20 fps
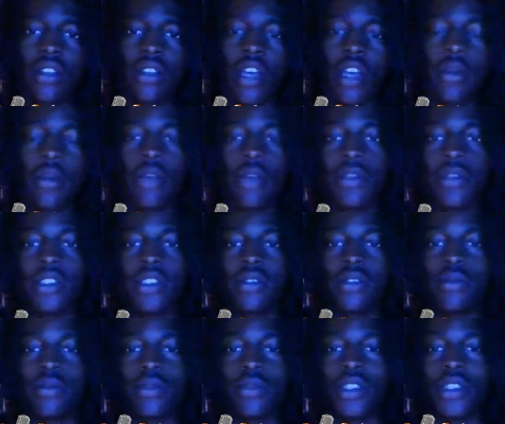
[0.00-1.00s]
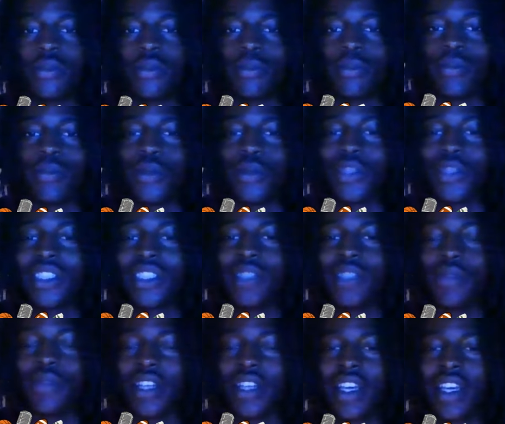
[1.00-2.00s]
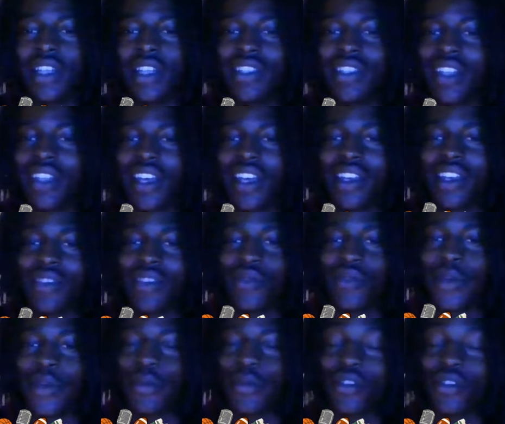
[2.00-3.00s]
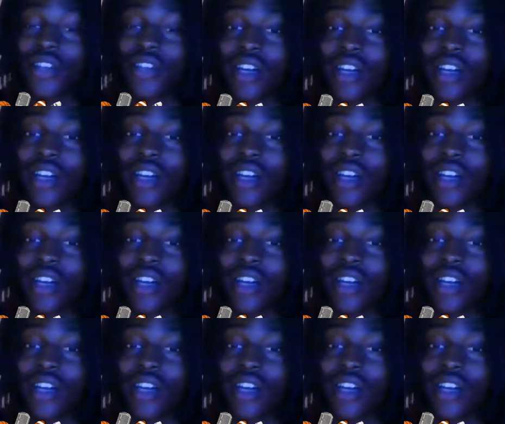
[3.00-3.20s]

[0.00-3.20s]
I, I mean, but, but, but was he playing like when Breece?